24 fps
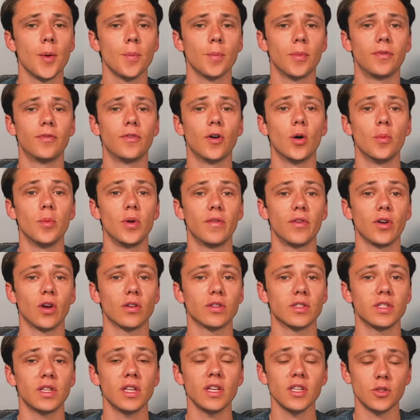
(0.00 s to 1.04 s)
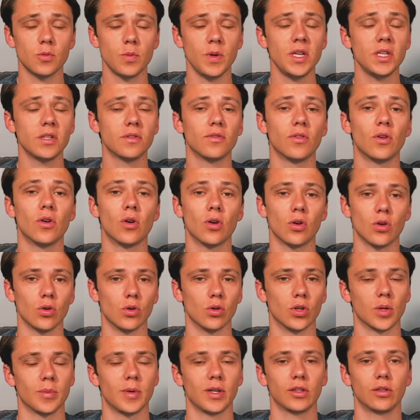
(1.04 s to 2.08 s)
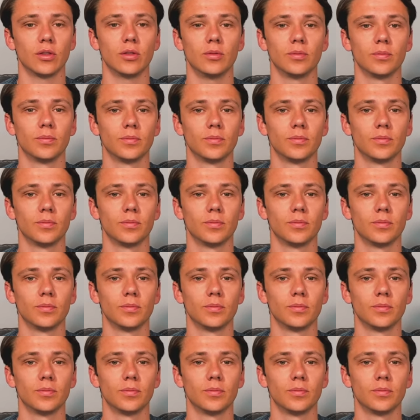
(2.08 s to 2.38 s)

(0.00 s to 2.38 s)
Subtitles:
before moving on to this week's four corner model.